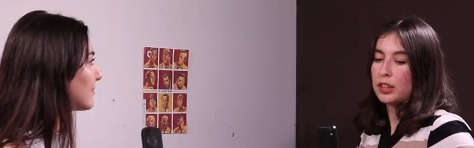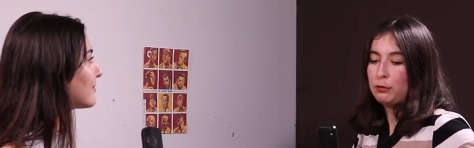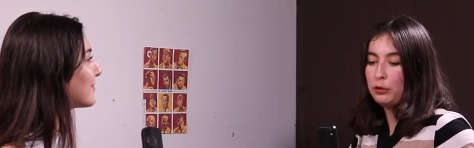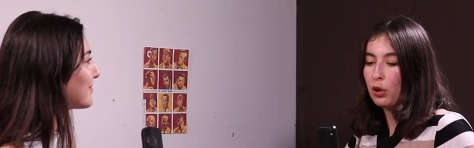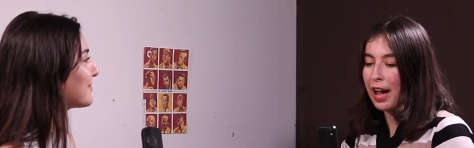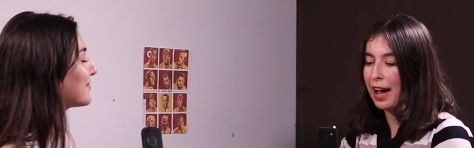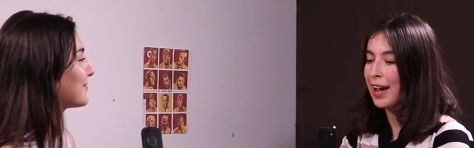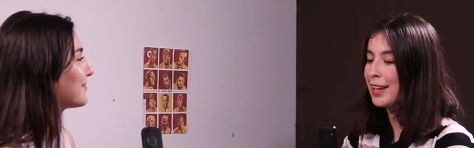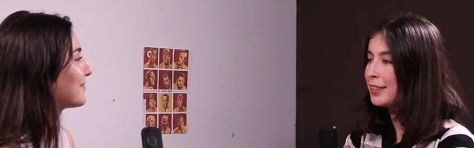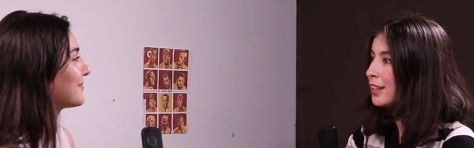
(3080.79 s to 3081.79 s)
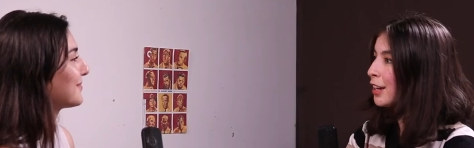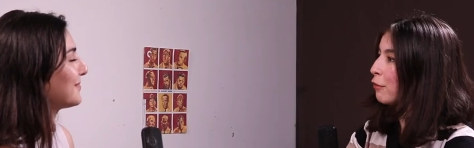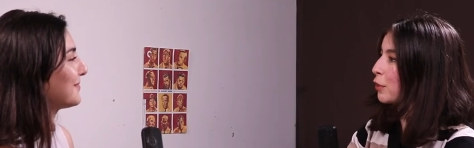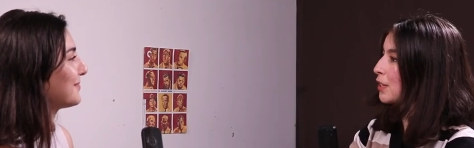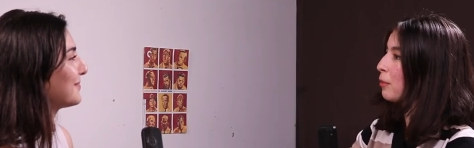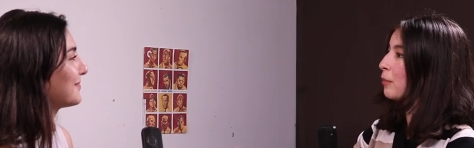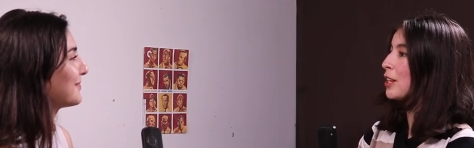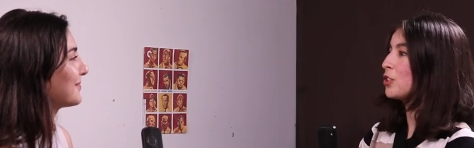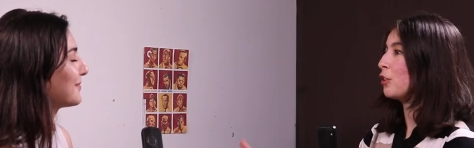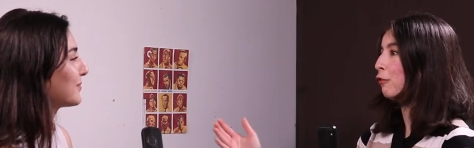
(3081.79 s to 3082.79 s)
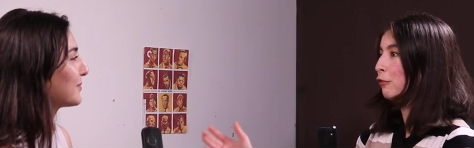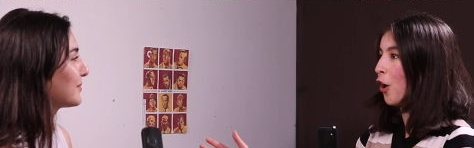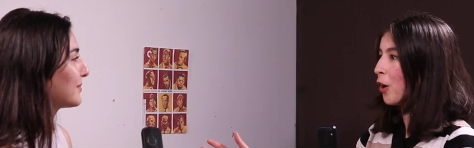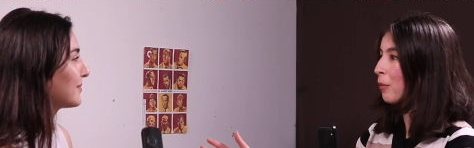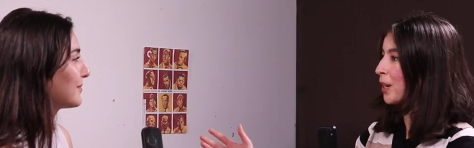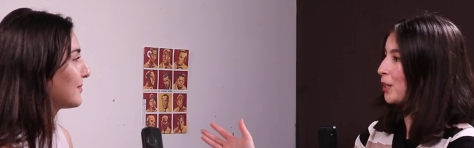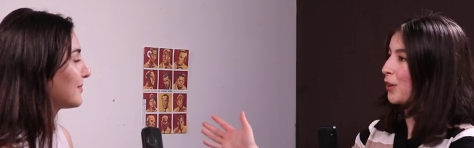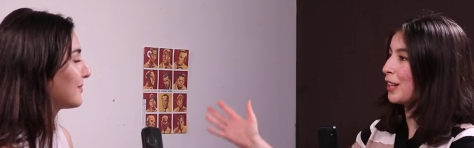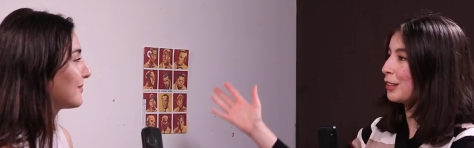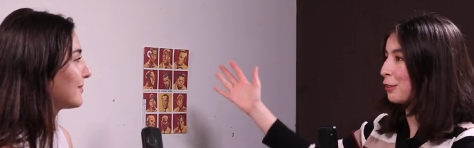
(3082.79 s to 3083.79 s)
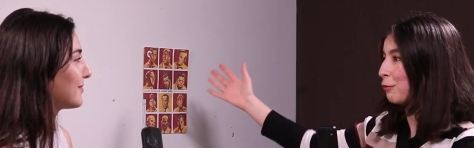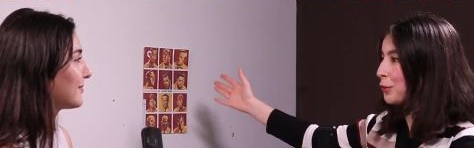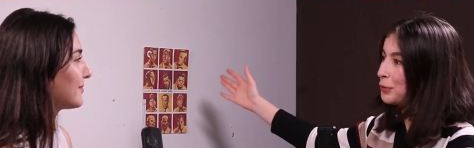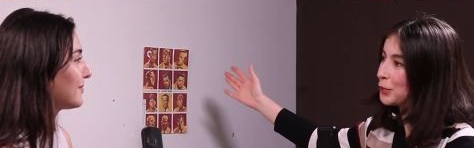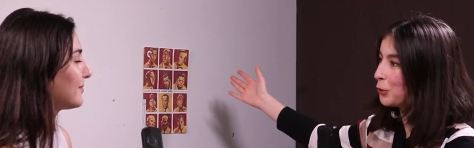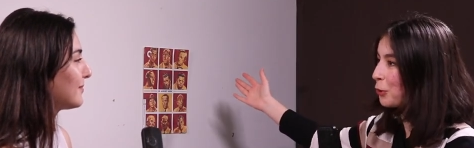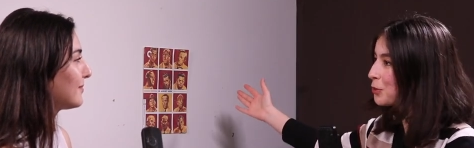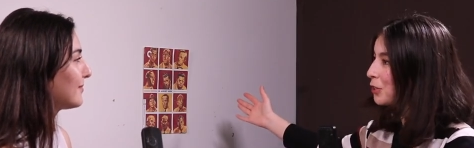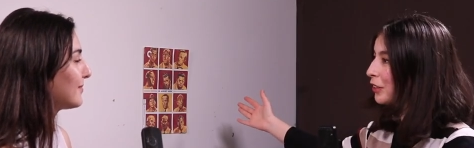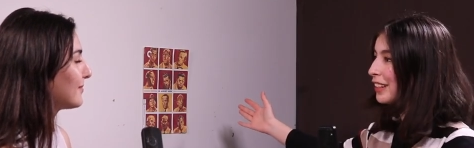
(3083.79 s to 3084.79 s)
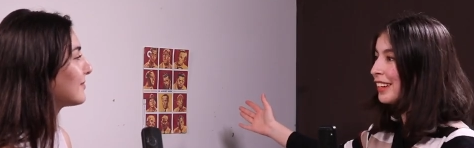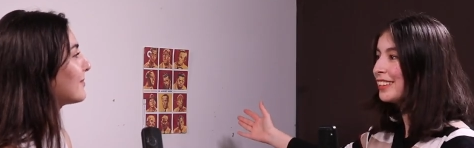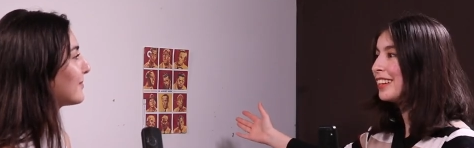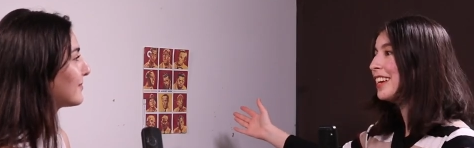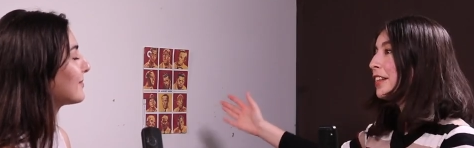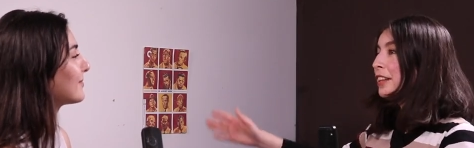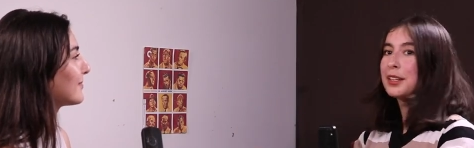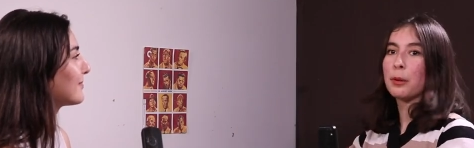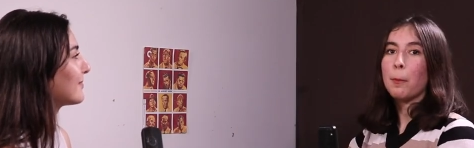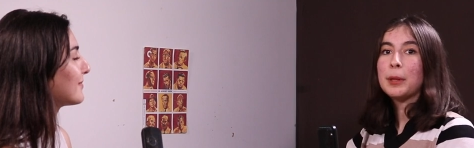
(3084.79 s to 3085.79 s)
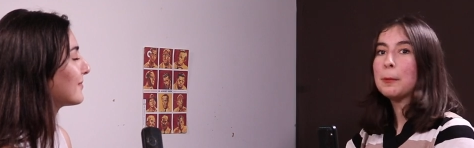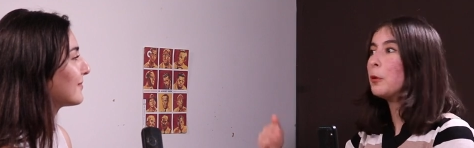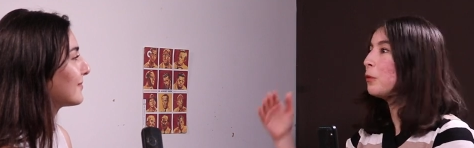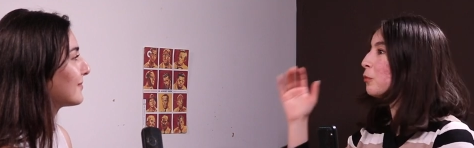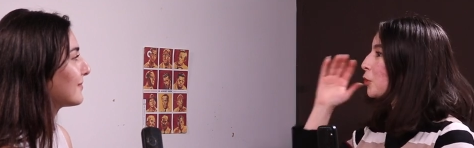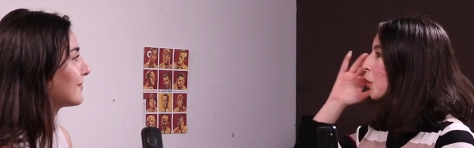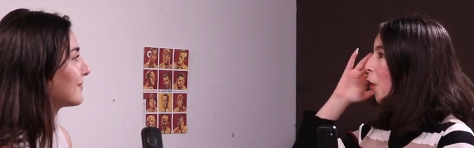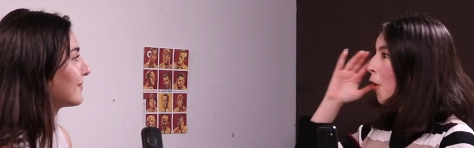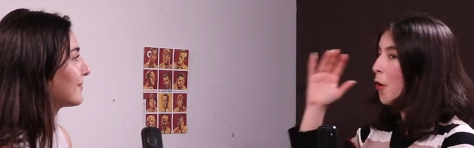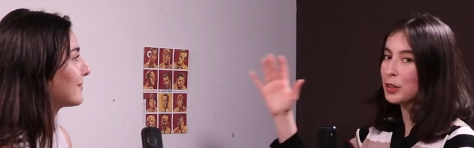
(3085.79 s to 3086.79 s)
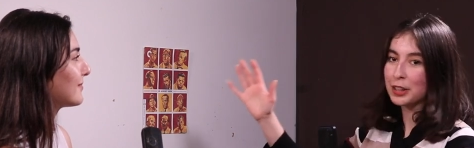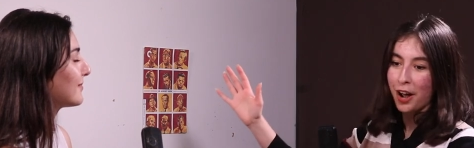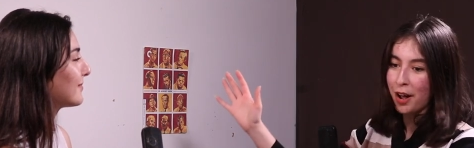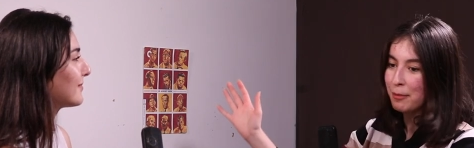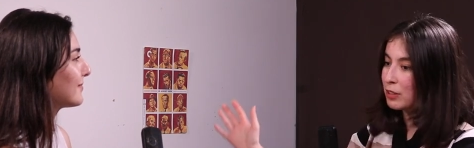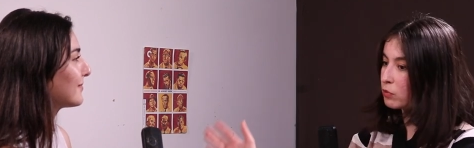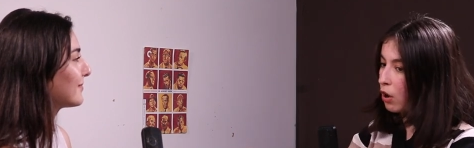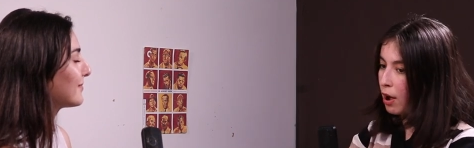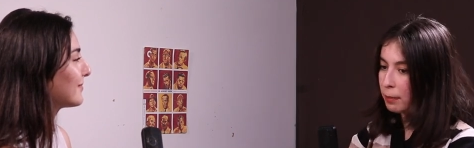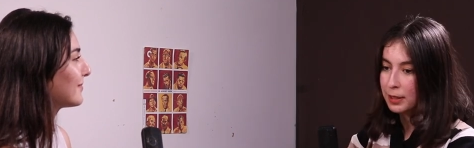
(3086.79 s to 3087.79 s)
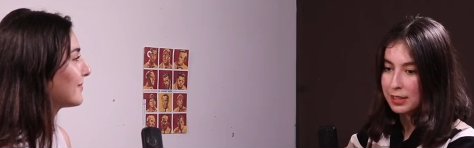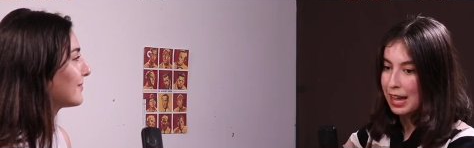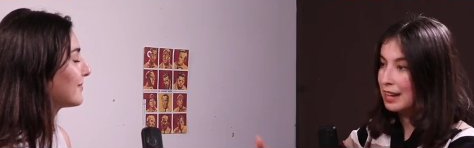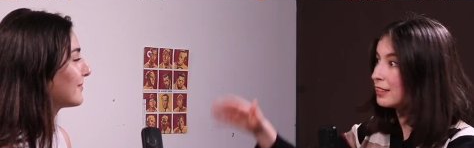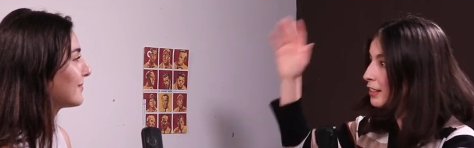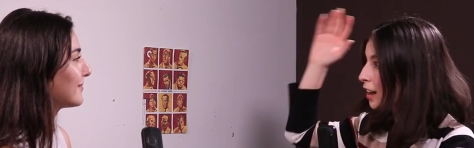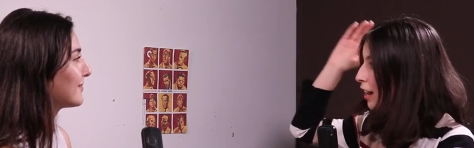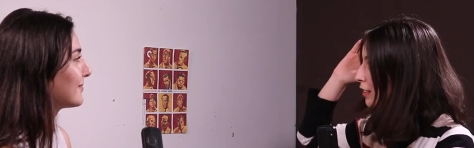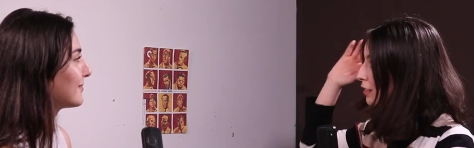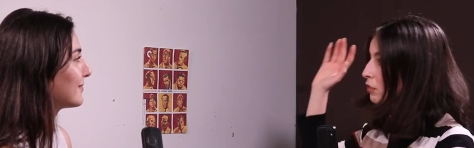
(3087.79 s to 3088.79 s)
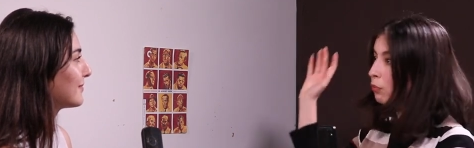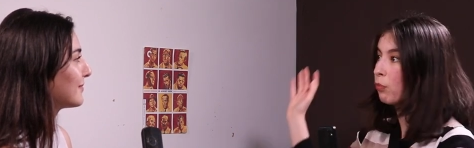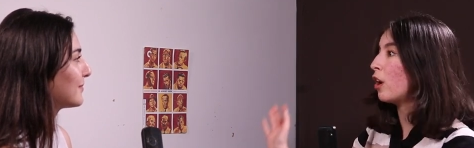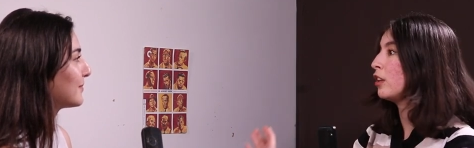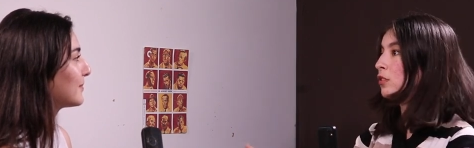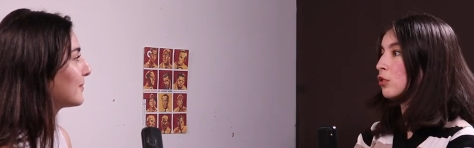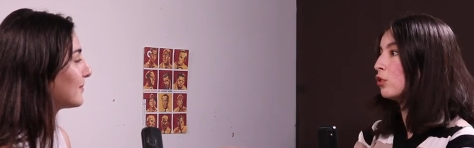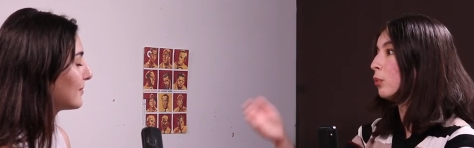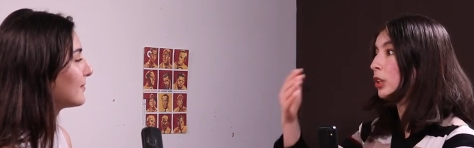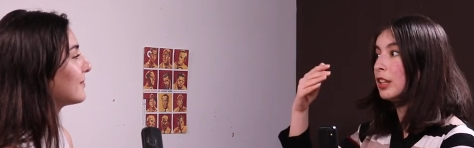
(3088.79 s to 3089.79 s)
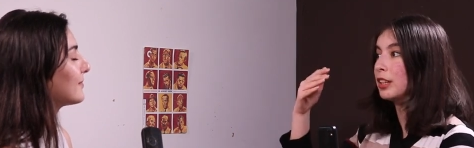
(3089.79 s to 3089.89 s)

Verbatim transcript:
Speaker 1: Like if you had, for example, imagine a farm and you had like 50 goats on that. Like people would all come and rob this at night. Once you were mm-hmm.